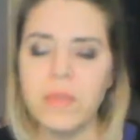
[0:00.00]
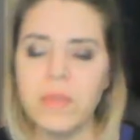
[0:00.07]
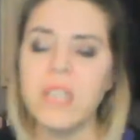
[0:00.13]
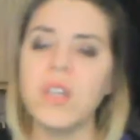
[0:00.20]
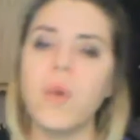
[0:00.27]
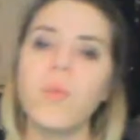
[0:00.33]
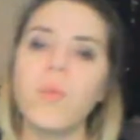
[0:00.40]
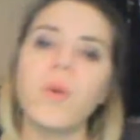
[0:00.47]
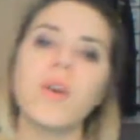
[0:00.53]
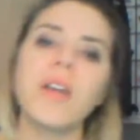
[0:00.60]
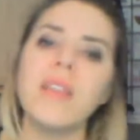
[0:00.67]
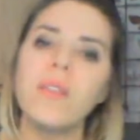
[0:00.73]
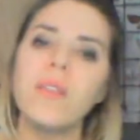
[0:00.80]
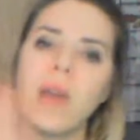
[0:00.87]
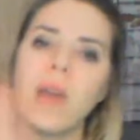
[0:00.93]
So
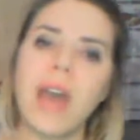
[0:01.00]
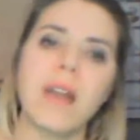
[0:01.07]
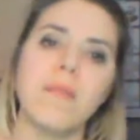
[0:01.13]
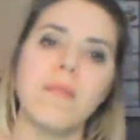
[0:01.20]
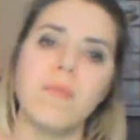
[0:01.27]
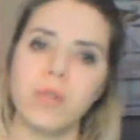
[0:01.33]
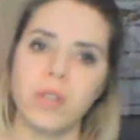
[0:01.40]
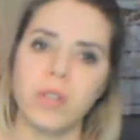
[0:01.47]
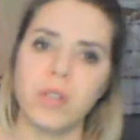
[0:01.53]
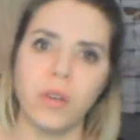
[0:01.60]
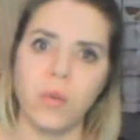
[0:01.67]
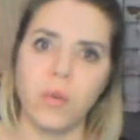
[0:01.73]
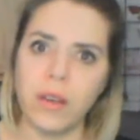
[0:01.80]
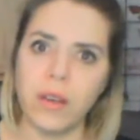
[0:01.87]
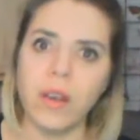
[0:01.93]
working through that
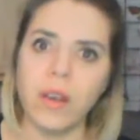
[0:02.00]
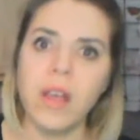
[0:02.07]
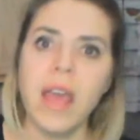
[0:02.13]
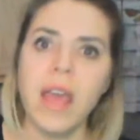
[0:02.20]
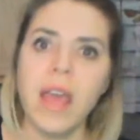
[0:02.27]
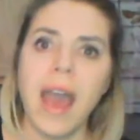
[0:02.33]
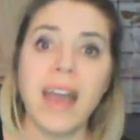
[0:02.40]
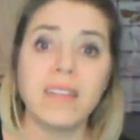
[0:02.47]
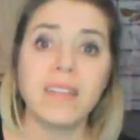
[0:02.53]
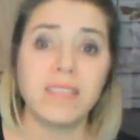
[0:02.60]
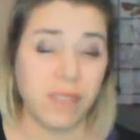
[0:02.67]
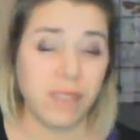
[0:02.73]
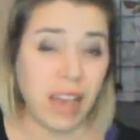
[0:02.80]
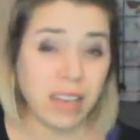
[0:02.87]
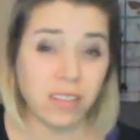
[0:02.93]
emotional wheel as
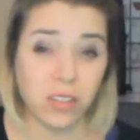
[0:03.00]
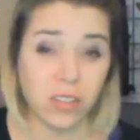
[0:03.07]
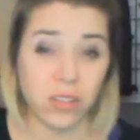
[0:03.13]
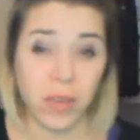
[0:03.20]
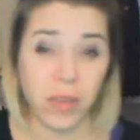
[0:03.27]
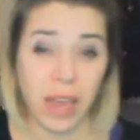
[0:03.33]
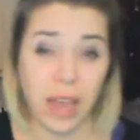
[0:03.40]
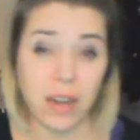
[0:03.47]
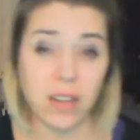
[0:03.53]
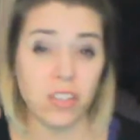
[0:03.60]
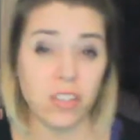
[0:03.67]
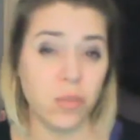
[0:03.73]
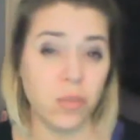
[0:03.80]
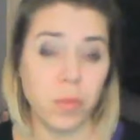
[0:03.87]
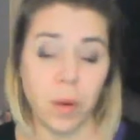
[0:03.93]
fast as you can is
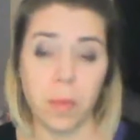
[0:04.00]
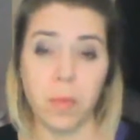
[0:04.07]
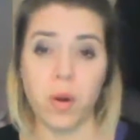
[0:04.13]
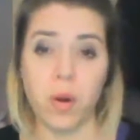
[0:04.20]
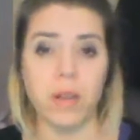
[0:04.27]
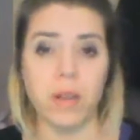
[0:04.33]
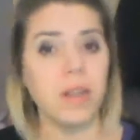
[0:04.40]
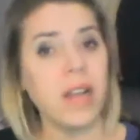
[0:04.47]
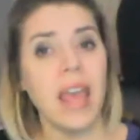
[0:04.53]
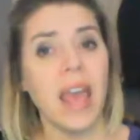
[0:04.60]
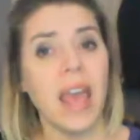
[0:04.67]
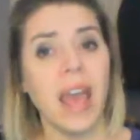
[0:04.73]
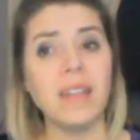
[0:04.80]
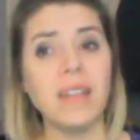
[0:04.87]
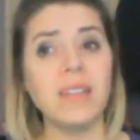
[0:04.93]
super important.
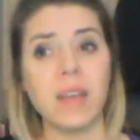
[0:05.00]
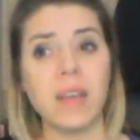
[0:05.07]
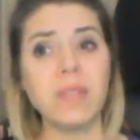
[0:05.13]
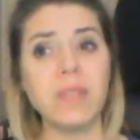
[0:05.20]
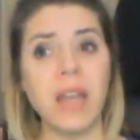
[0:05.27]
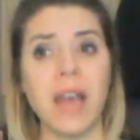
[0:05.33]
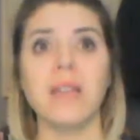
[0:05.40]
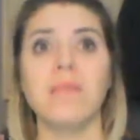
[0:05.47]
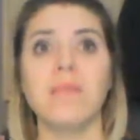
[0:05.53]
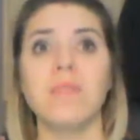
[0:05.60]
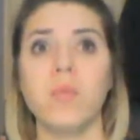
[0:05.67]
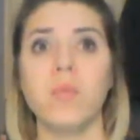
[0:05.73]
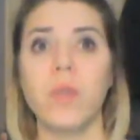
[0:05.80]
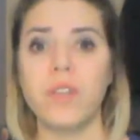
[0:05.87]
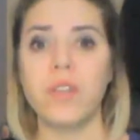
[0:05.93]
And sometimes
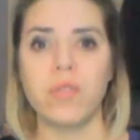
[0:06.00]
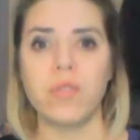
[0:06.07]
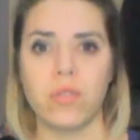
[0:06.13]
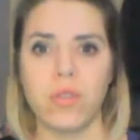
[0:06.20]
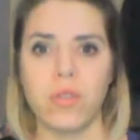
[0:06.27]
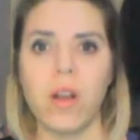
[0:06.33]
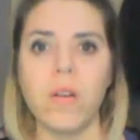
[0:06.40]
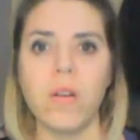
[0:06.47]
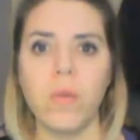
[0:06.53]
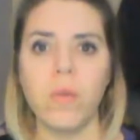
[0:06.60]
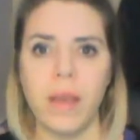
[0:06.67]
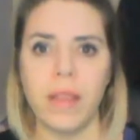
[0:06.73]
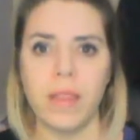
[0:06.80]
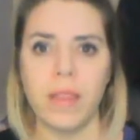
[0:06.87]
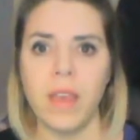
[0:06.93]
when you struggle
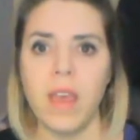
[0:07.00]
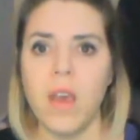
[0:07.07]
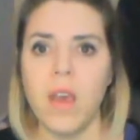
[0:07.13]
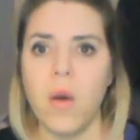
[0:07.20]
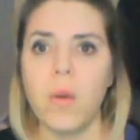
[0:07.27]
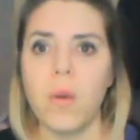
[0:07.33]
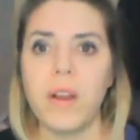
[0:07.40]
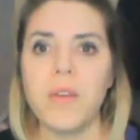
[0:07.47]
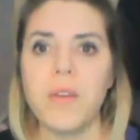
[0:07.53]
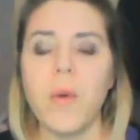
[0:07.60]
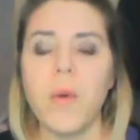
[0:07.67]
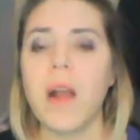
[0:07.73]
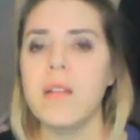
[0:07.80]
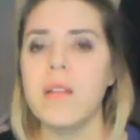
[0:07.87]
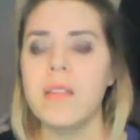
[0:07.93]
with where you
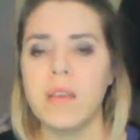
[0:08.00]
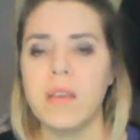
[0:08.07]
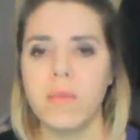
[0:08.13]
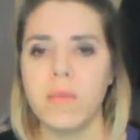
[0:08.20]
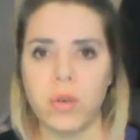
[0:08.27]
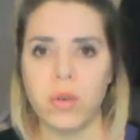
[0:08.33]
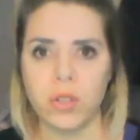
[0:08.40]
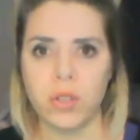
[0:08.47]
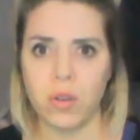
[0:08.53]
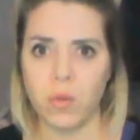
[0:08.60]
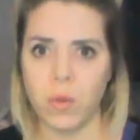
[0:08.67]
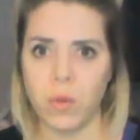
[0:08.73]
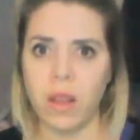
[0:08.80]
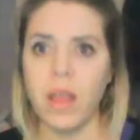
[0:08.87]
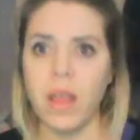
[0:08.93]
are in the emotional
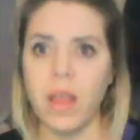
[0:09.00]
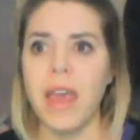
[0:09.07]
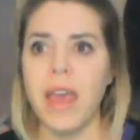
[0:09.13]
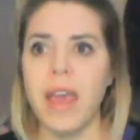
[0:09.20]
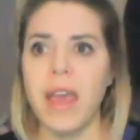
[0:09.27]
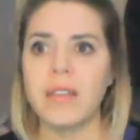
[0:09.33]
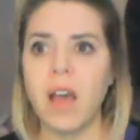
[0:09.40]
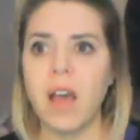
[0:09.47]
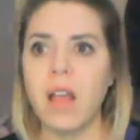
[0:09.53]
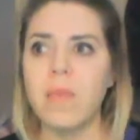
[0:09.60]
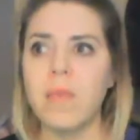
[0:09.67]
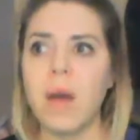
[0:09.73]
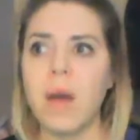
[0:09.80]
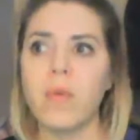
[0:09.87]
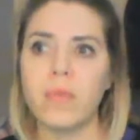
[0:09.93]
wheel, it's all
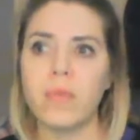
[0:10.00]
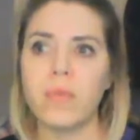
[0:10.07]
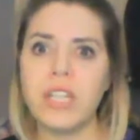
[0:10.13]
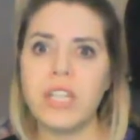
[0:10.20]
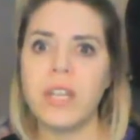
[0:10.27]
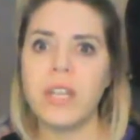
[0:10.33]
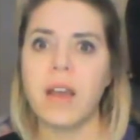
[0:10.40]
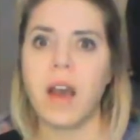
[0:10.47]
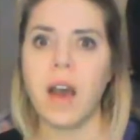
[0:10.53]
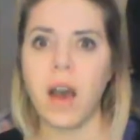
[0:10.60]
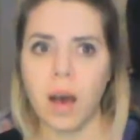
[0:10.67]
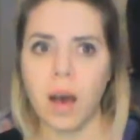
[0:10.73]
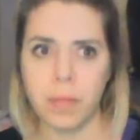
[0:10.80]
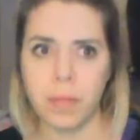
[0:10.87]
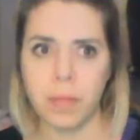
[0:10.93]
about reaching
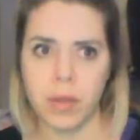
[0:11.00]
up.